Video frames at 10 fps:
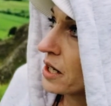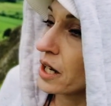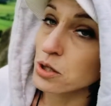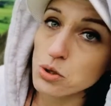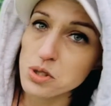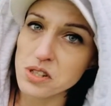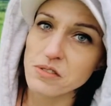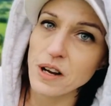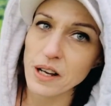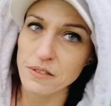I should
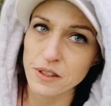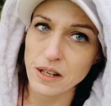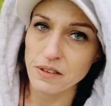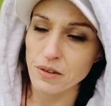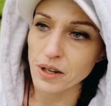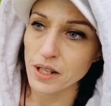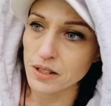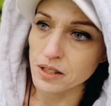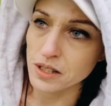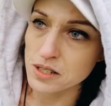survive another rain.
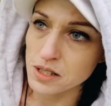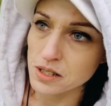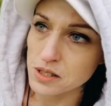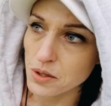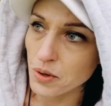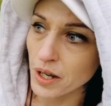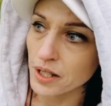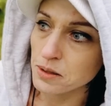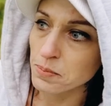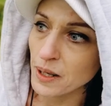It's it's all
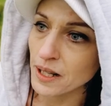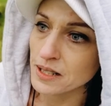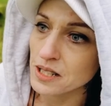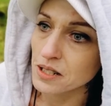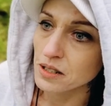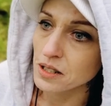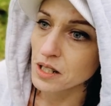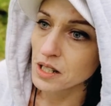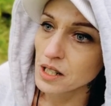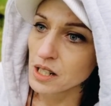right, but
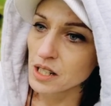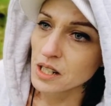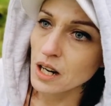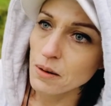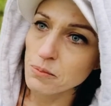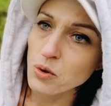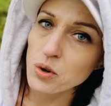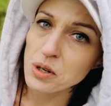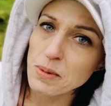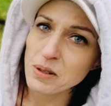I'm
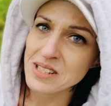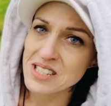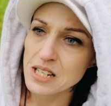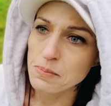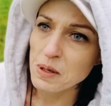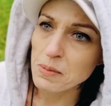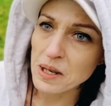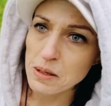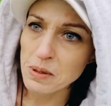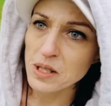worried about a sleeping
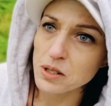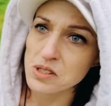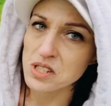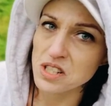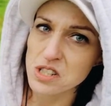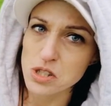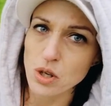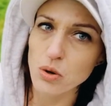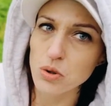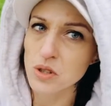bag because it's
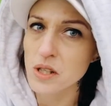soaked